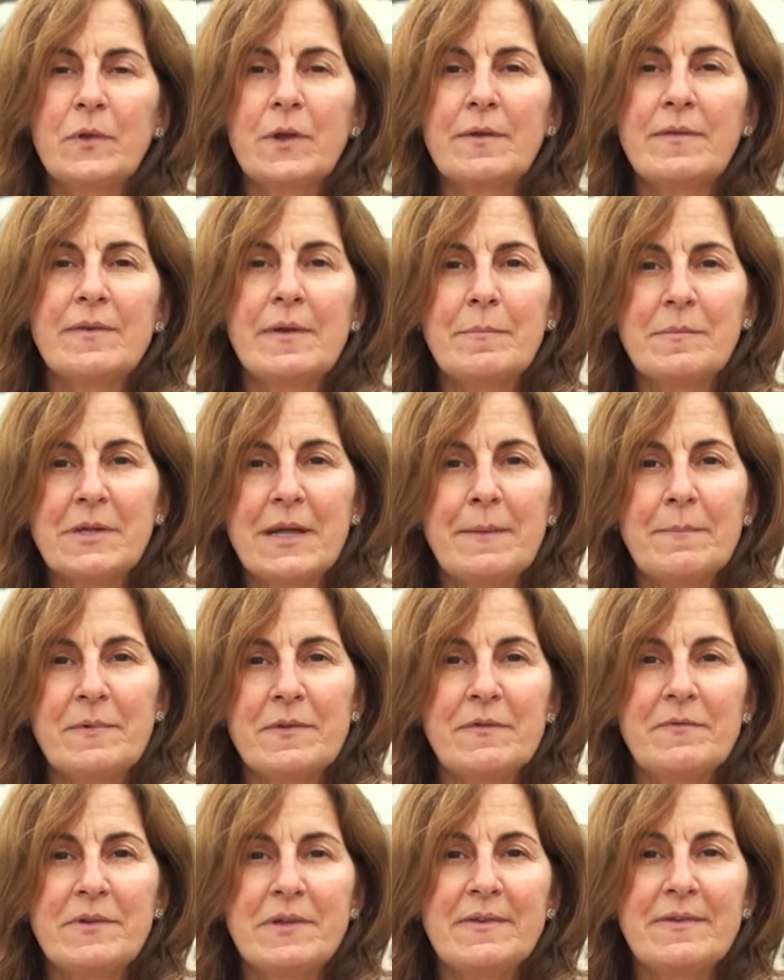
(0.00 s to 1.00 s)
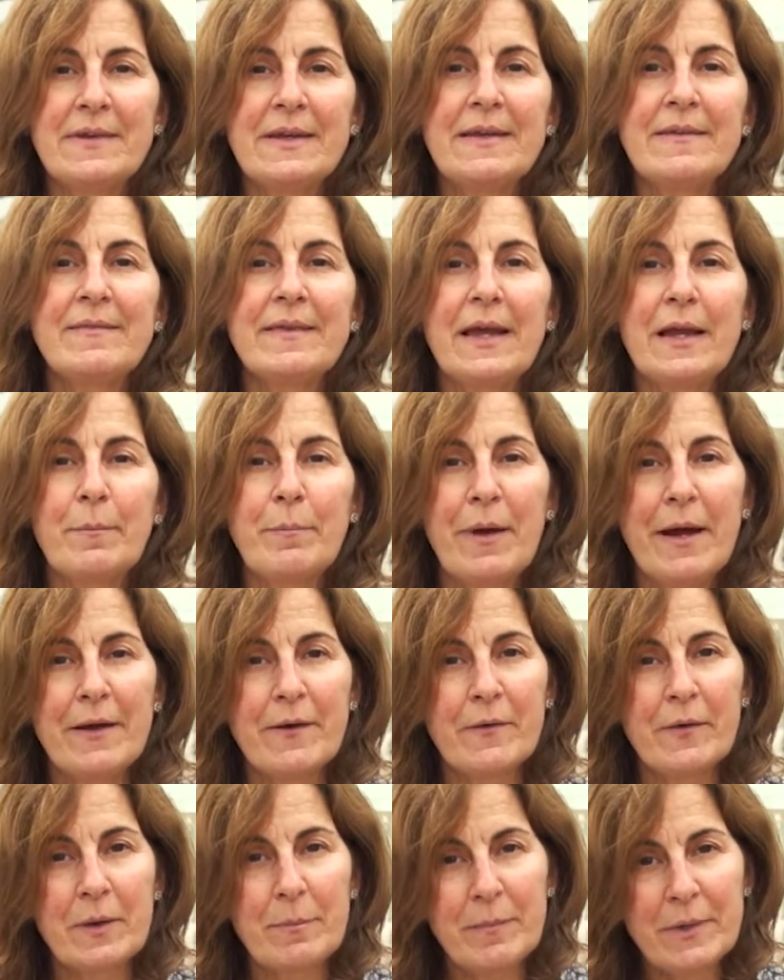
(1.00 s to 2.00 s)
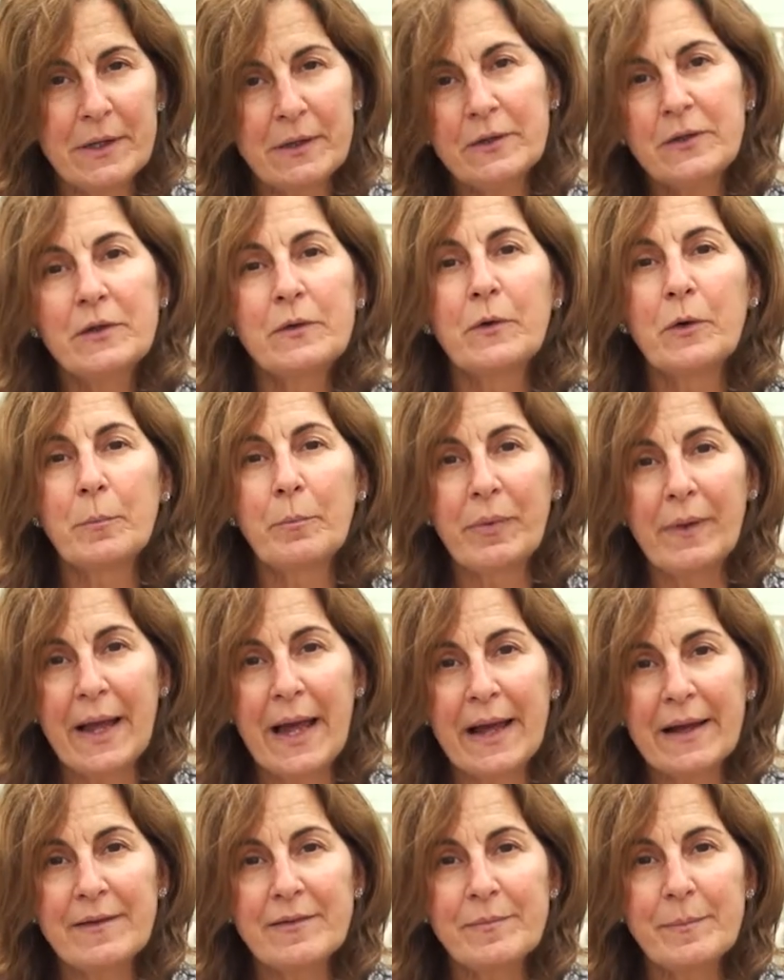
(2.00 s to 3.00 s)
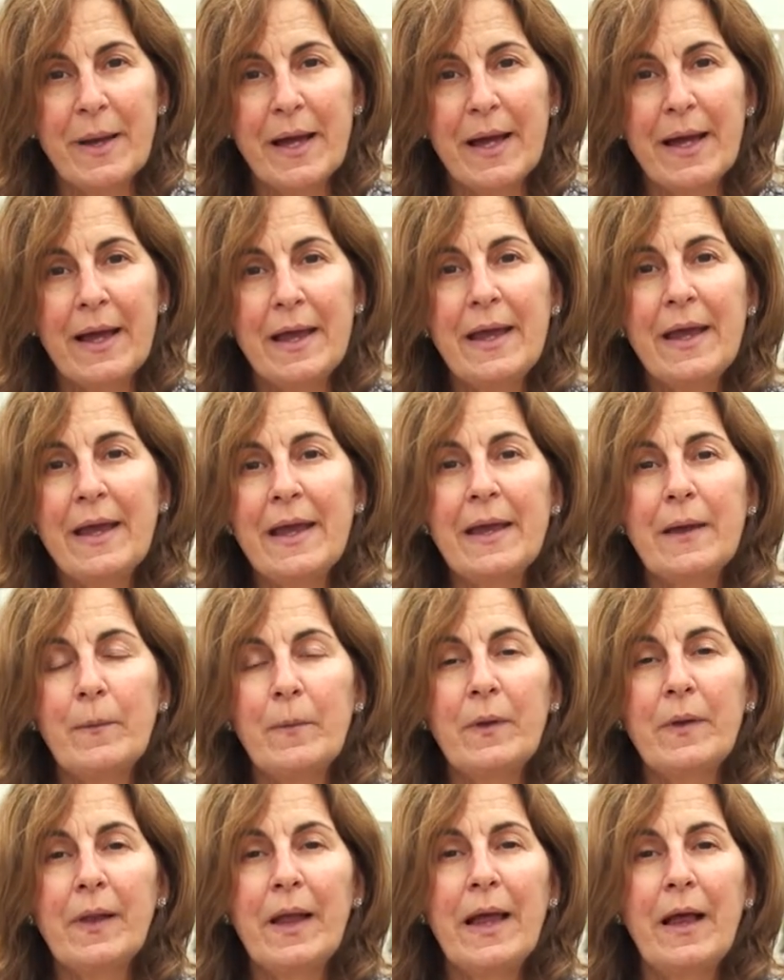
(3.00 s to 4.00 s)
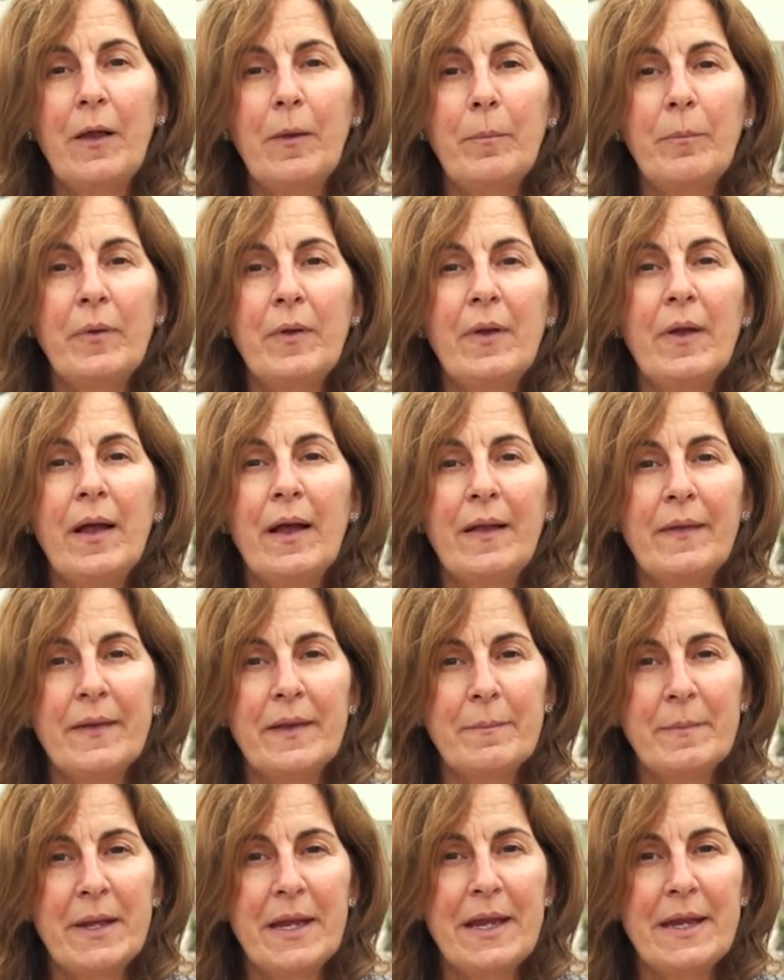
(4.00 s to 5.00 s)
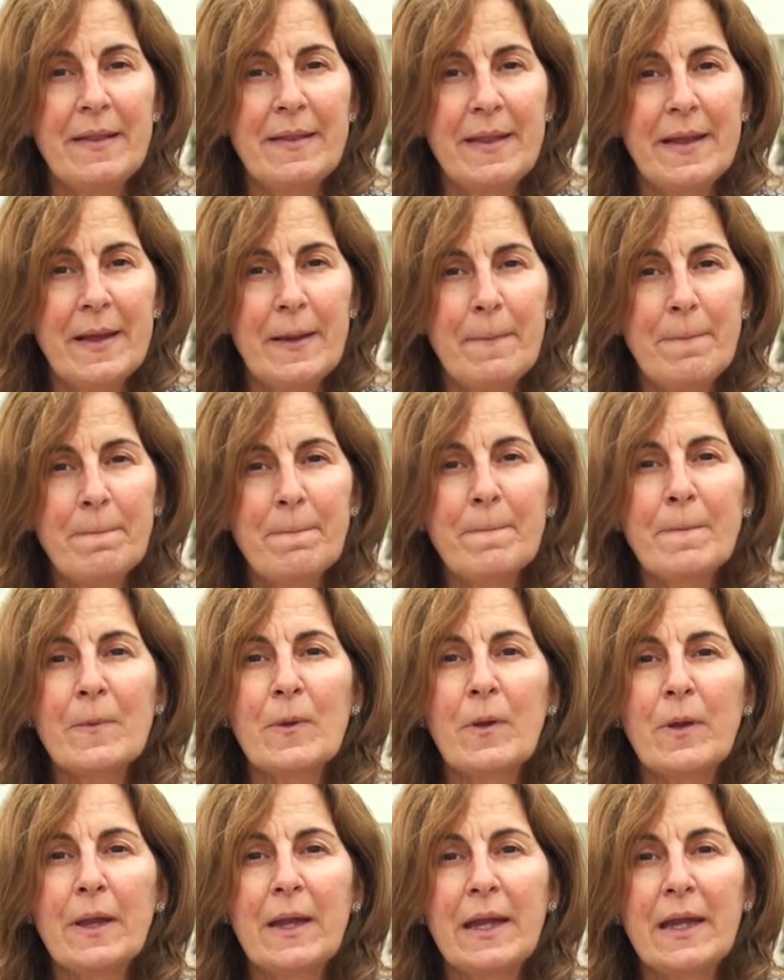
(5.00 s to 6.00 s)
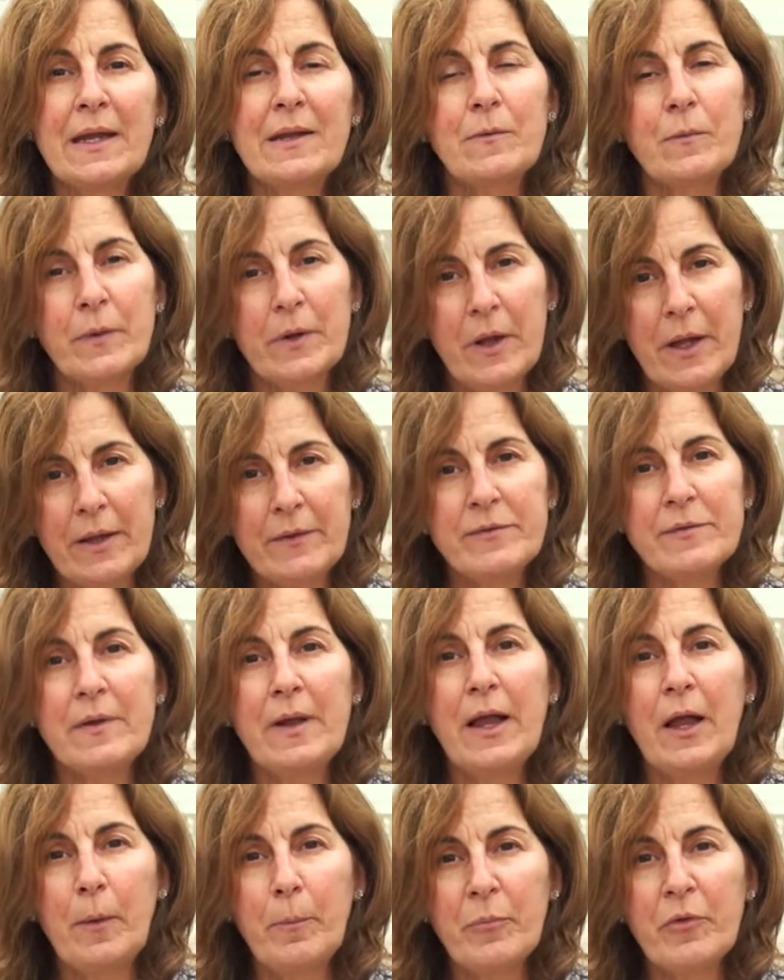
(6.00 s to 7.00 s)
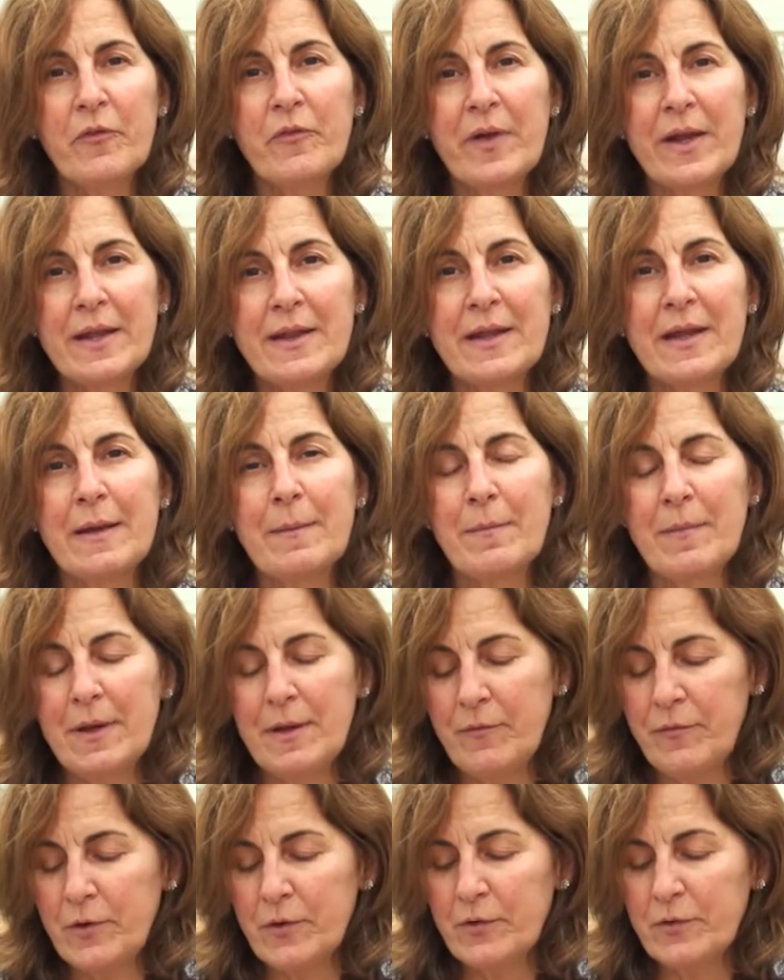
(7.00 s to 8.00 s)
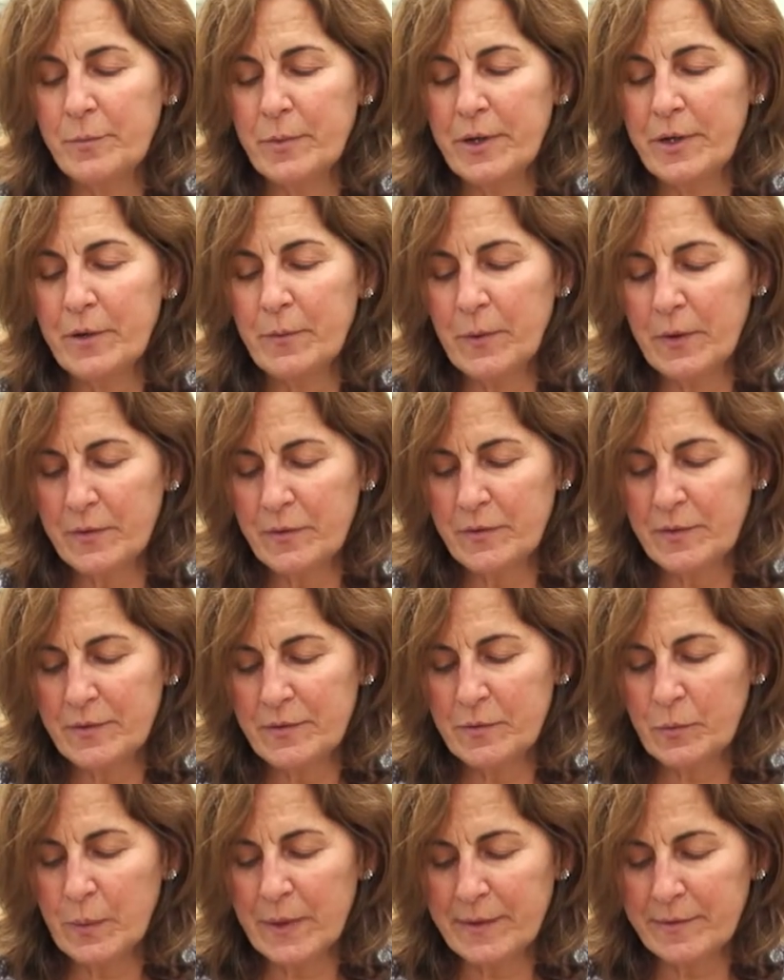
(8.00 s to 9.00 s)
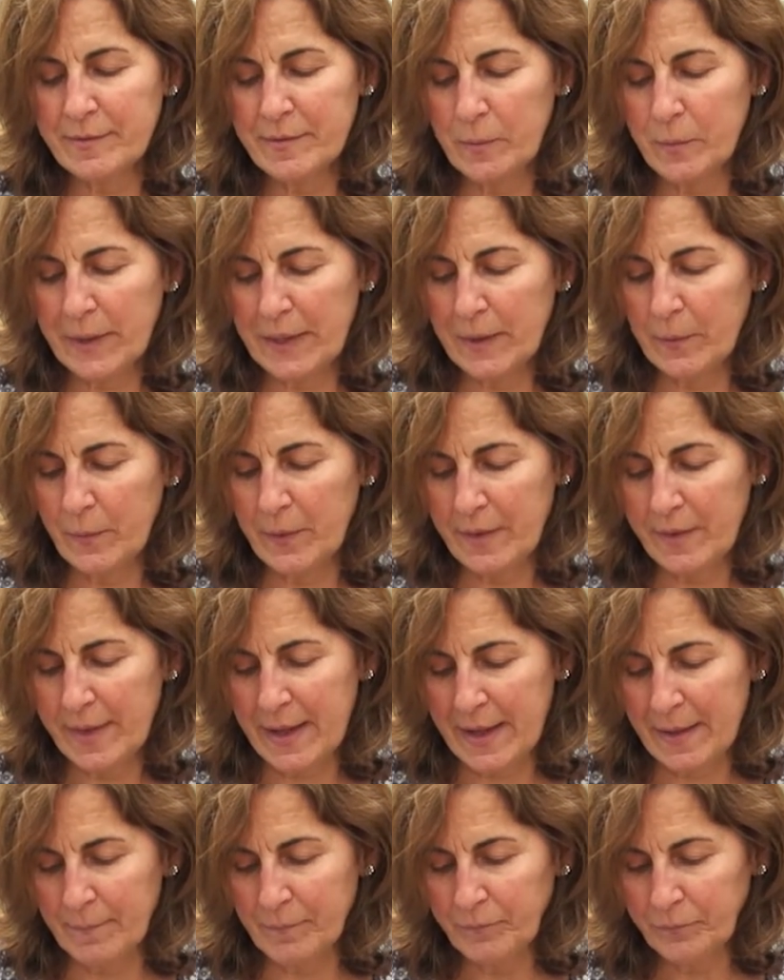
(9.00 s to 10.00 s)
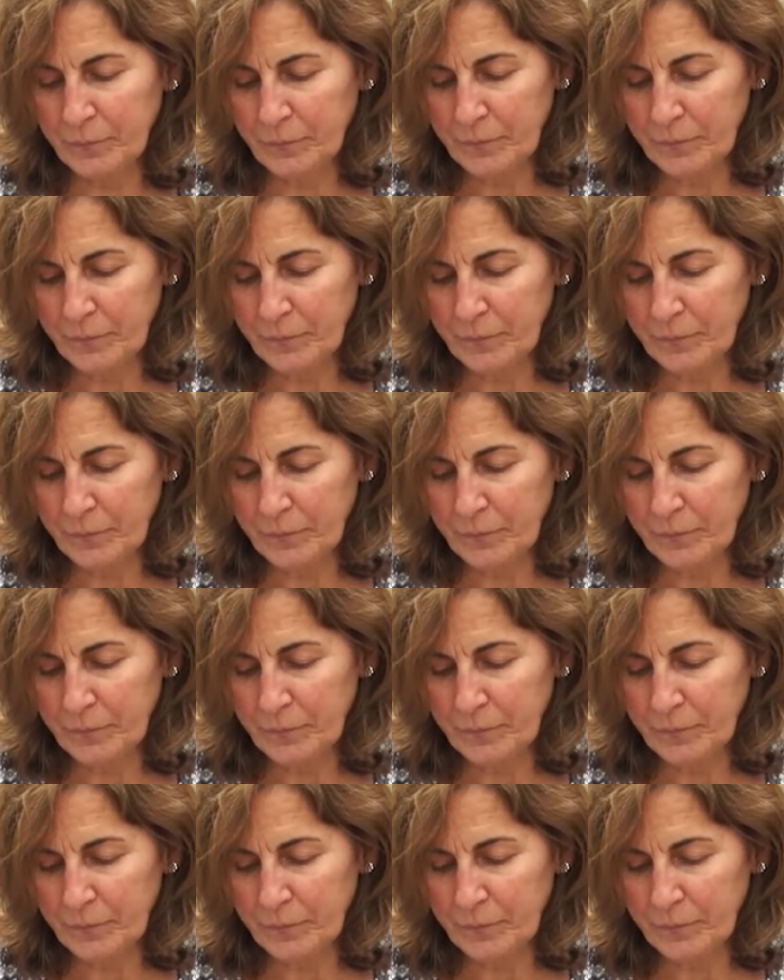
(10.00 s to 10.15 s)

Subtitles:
some types of disease like powdery mildew or black spot, it will help eliminate them, and it will also help prevent them if you spray your roses once a week with them.